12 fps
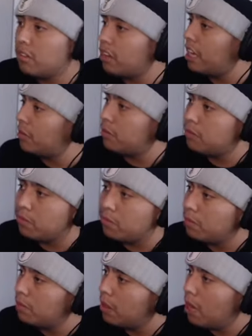game, dude.
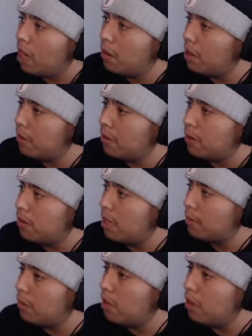I'm not even gonna
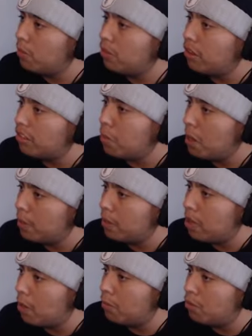lie, Black Ops 6 might be
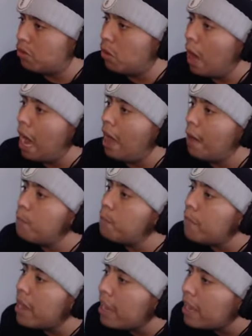coming, so I
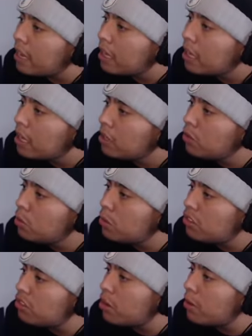may do
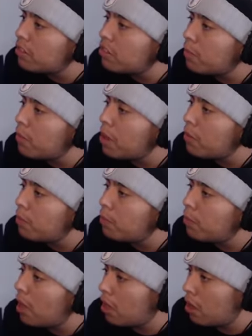a series about
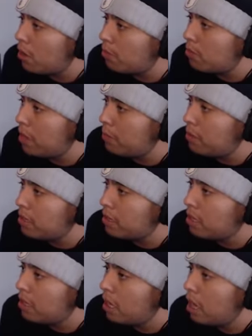Black Ops, maybe.
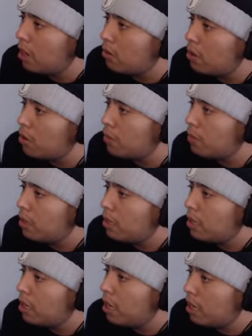I don't know.
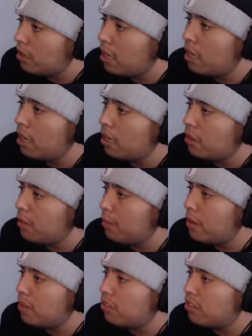It, it, it
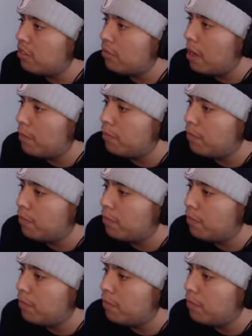depends if I'm,